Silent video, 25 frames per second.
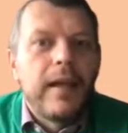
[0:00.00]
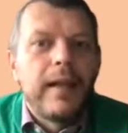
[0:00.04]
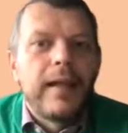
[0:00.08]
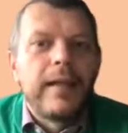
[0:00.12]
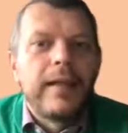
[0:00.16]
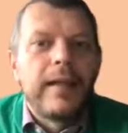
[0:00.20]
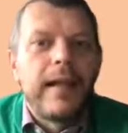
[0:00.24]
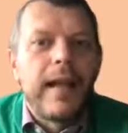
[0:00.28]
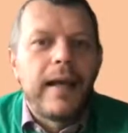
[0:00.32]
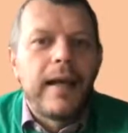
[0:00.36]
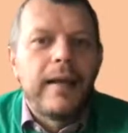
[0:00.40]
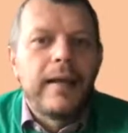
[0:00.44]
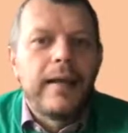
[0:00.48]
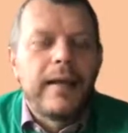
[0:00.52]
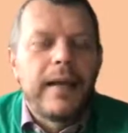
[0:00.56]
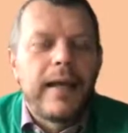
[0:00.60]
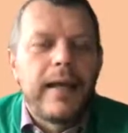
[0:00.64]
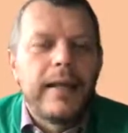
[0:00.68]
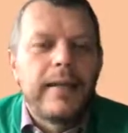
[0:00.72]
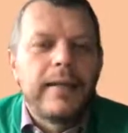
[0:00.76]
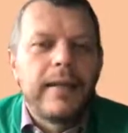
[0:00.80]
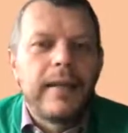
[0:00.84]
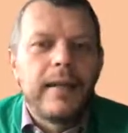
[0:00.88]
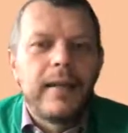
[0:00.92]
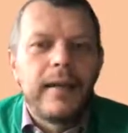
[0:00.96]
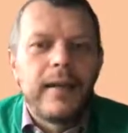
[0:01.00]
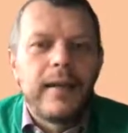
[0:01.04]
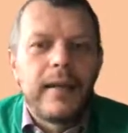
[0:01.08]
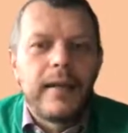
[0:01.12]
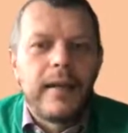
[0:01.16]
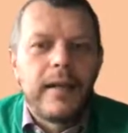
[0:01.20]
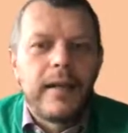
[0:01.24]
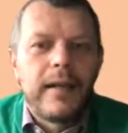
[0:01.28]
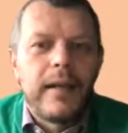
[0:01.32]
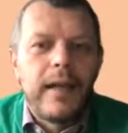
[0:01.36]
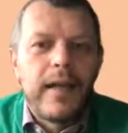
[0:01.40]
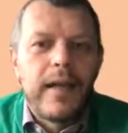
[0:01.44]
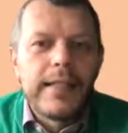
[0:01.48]

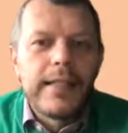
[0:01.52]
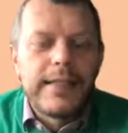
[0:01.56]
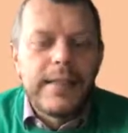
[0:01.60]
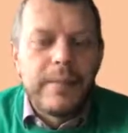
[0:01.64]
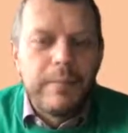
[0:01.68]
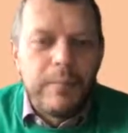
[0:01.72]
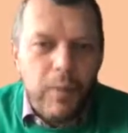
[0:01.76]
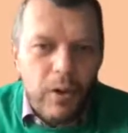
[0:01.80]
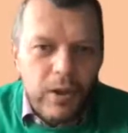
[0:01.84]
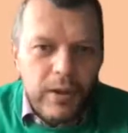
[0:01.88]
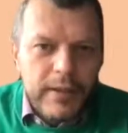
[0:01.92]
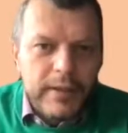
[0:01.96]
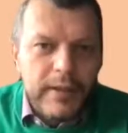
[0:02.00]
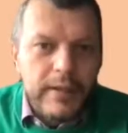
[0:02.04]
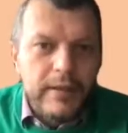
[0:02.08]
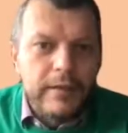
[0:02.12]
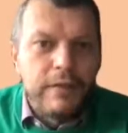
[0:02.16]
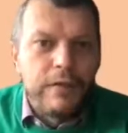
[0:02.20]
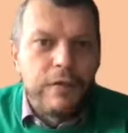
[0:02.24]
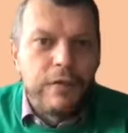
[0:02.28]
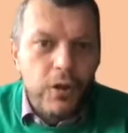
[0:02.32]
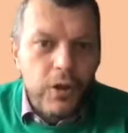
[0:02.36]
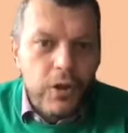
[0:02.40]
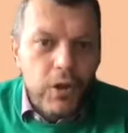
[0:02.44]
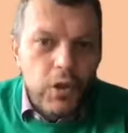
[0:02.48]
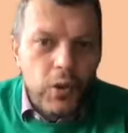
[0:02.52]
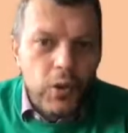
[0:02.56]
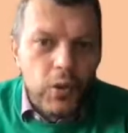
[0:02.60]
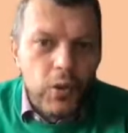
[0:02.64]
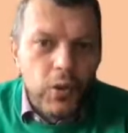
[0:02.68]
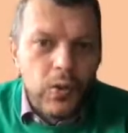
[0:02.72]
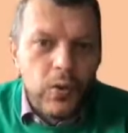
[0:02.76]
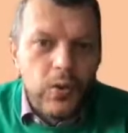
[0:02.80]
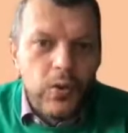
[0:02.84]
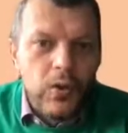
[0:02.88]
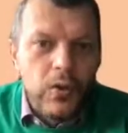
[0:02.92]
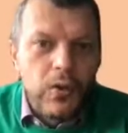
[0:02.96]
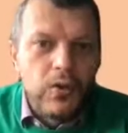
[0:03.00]
It's important for
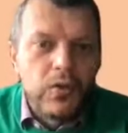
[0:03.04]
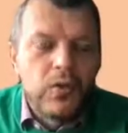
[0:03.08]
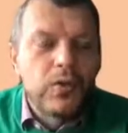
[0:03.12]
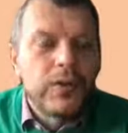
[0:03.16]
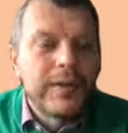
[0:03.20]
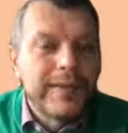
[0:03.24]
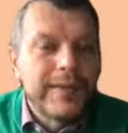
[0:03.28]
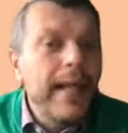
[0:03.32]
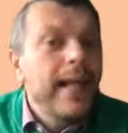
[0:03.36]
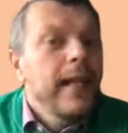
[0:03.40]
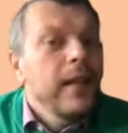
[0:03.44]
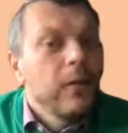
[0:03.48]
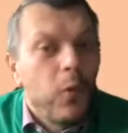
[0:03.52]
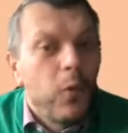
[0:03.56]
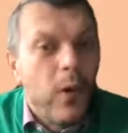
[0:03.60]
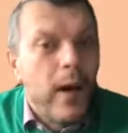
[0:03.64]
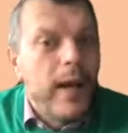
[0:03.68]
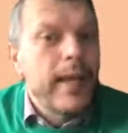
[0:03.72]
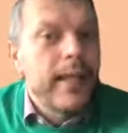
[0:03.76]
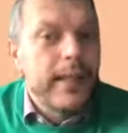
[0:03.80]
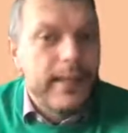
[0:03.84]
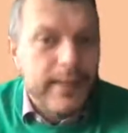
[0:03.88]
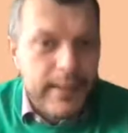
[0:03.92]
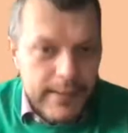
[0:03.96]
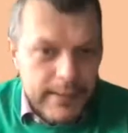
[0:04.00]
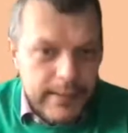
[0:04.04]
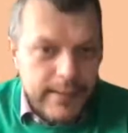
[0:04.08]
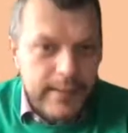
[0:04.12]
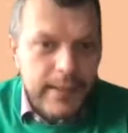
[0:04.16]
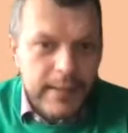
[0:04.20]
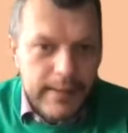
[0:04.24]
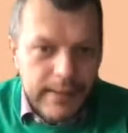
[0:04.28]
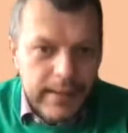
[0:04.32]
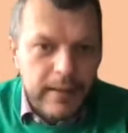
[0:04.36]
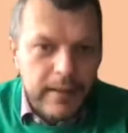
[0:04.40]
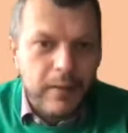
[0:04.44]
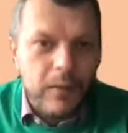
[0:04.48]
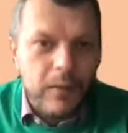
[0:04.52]
you to tell why is this